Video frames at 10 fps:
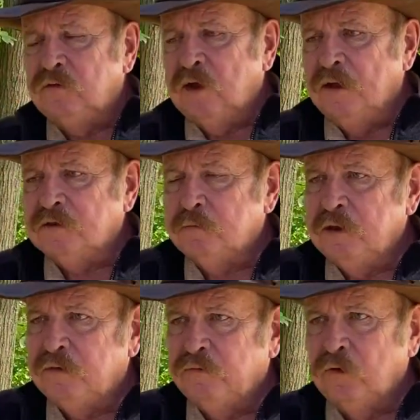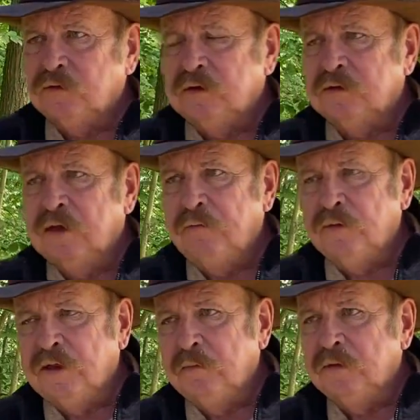John Smith first
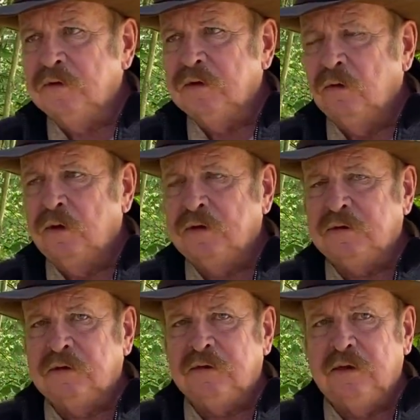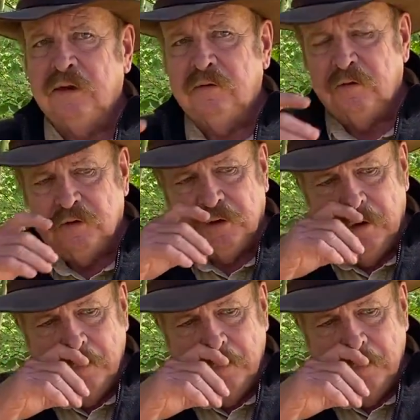discovered them in the early 1600s